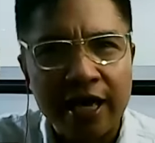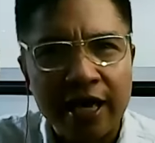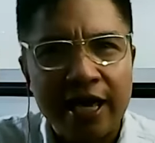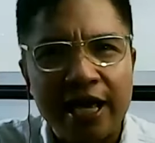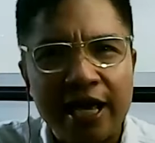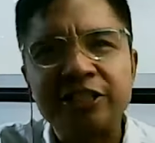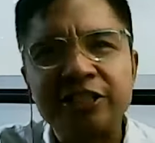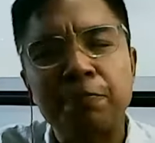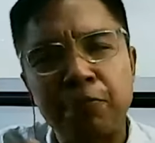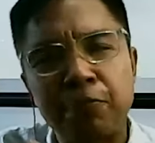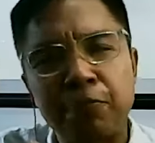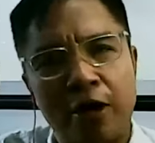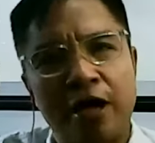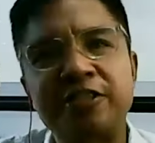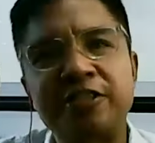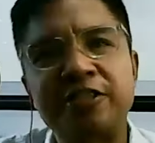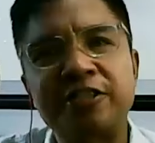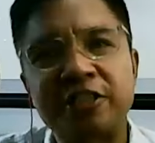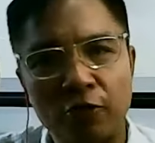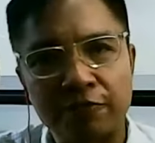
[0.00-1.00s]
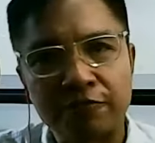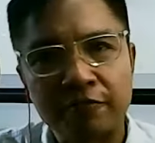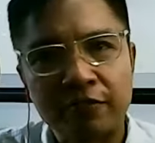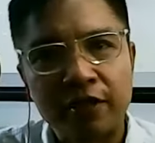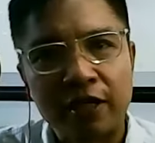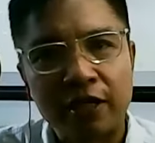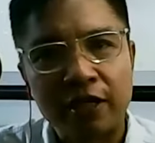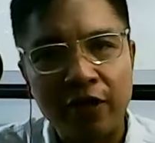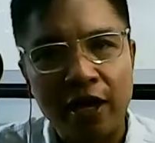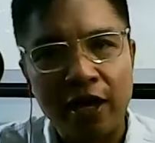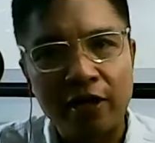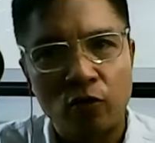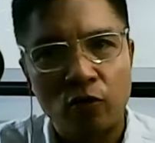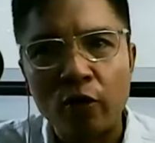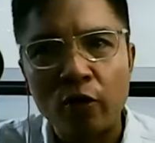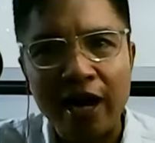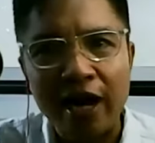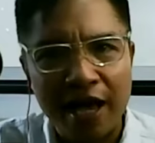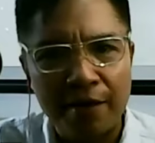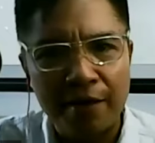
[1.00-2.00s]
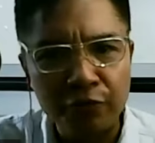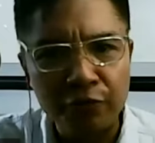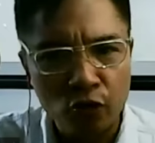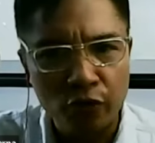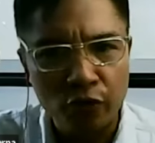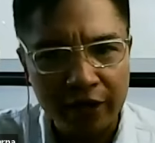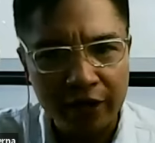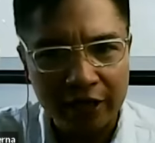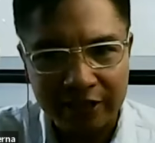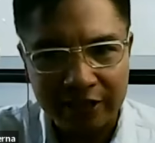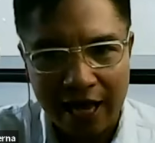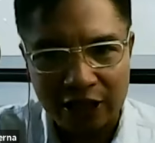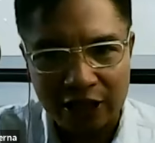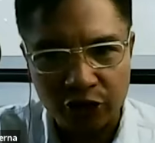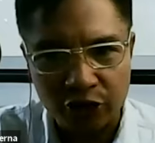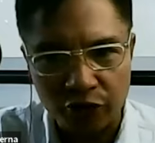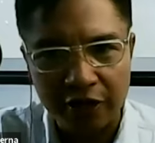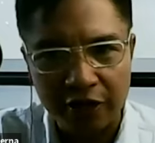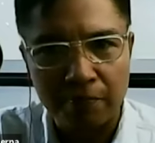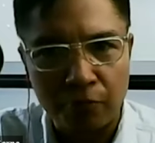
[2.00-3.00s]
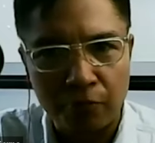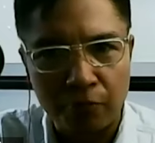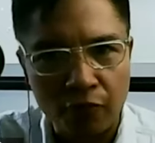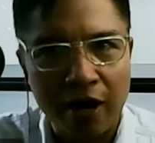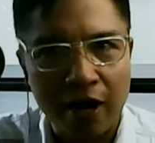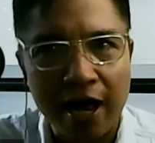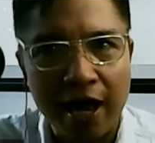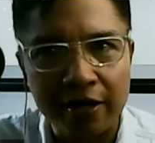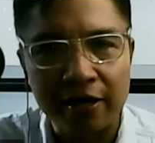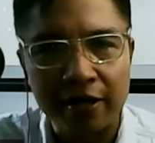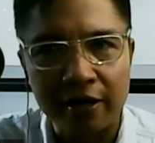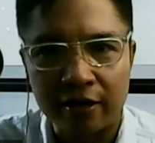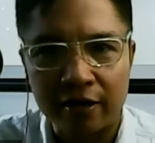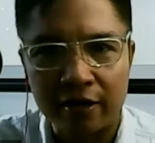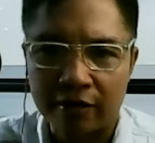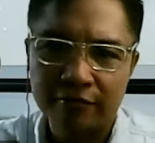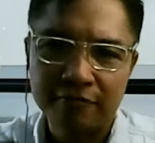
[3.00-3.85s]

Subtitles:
Is it possible that what I'm doing is actually branding?